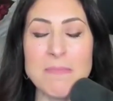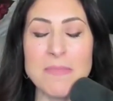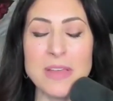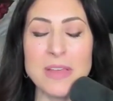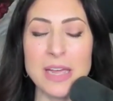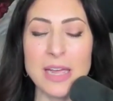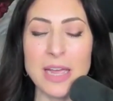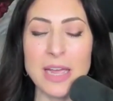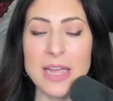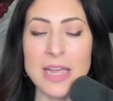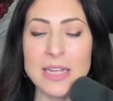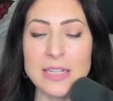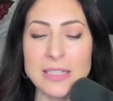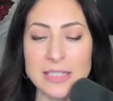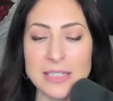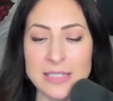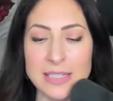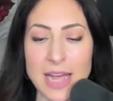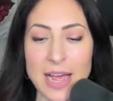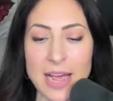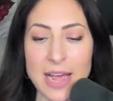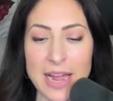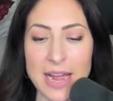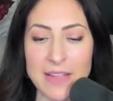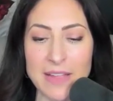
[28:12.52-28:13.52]
something
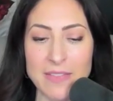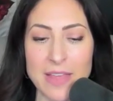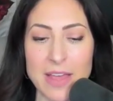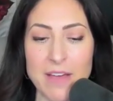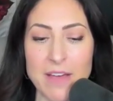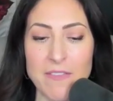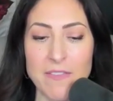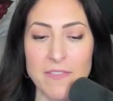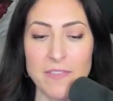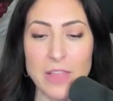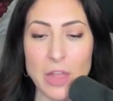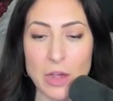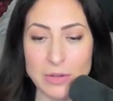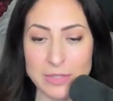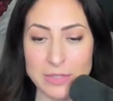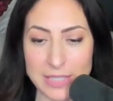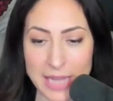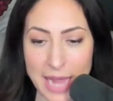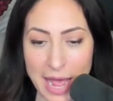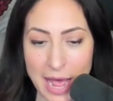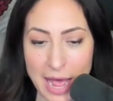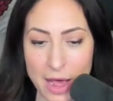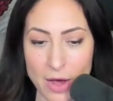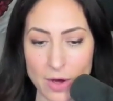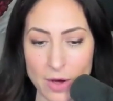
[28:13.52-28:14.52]
inside that flows
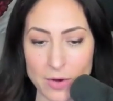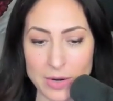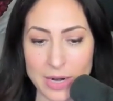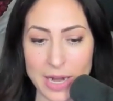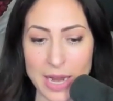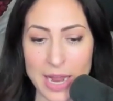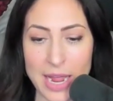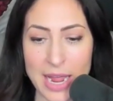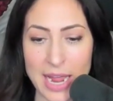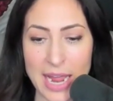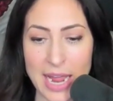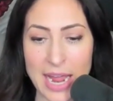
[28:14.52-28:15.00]
out.